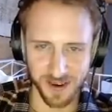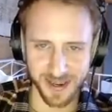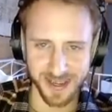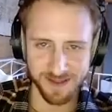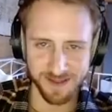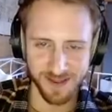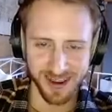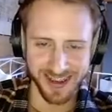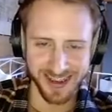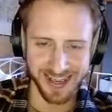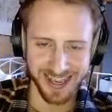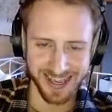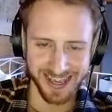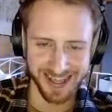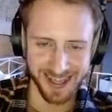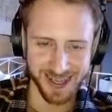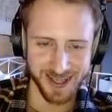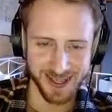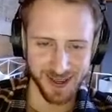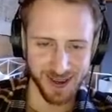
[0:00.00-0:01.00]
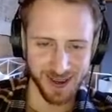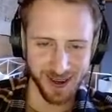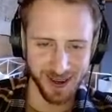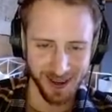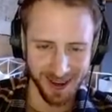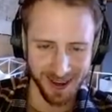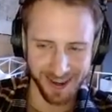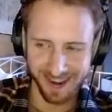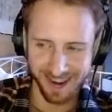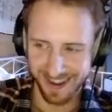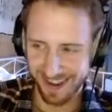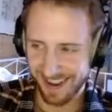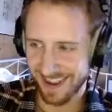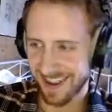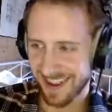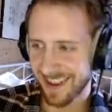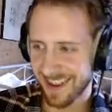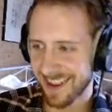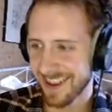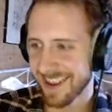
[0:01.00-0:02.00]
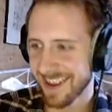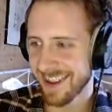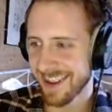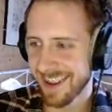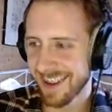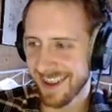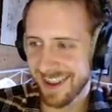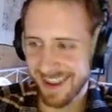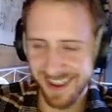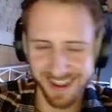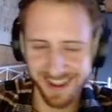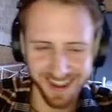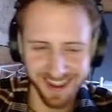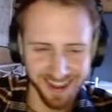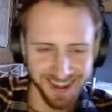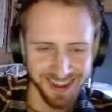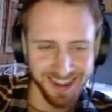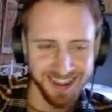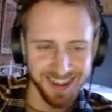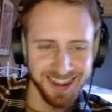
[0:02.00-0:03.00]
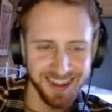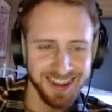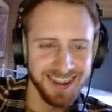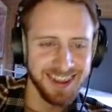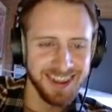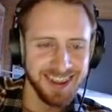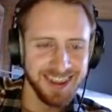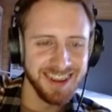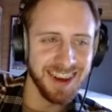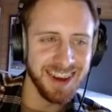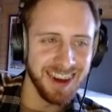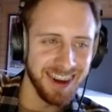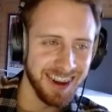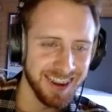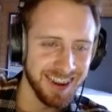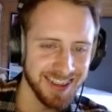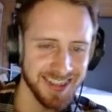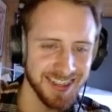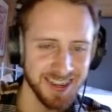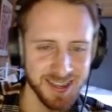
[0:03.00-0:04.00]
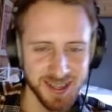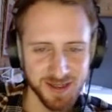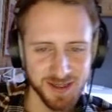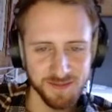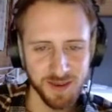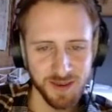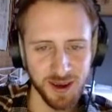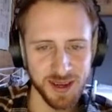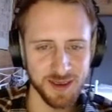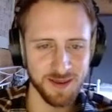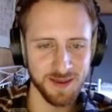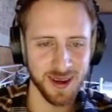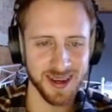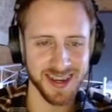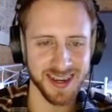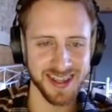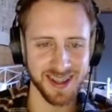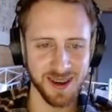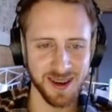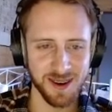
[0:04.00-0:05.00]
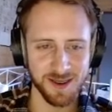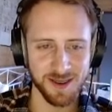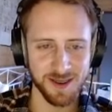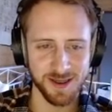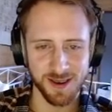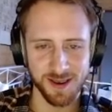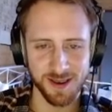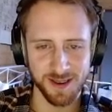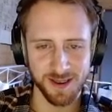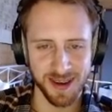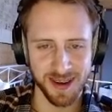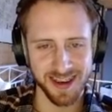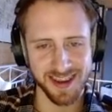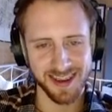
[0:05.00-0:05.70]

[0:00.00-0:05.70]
blocking the door. So he's just body blocking the whole doorway.